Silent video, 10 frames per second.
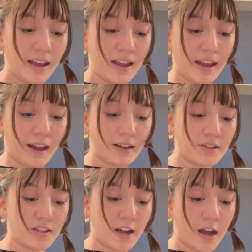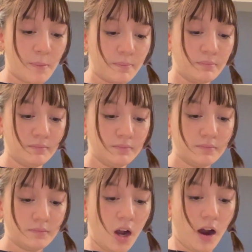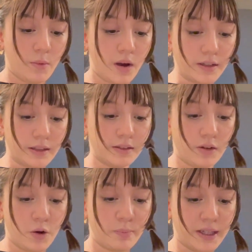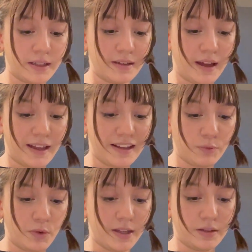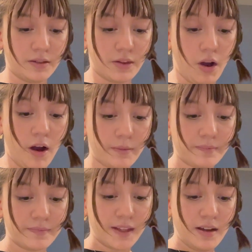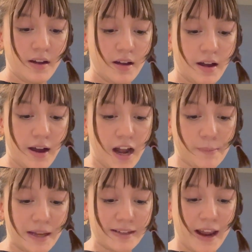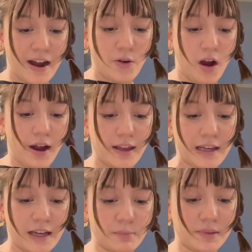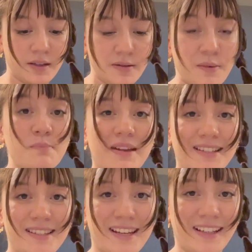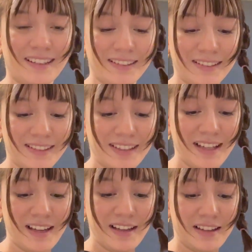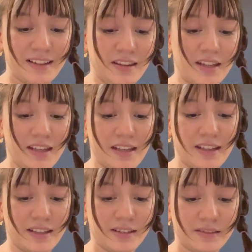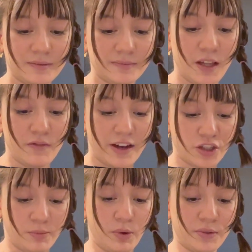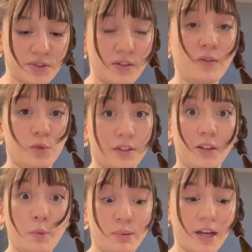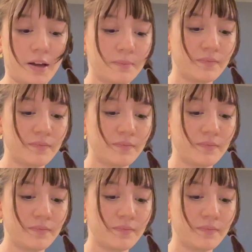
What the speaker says: in some hot water, hoping that it will thaw. And now I am mincing the vegetables for the lumpia.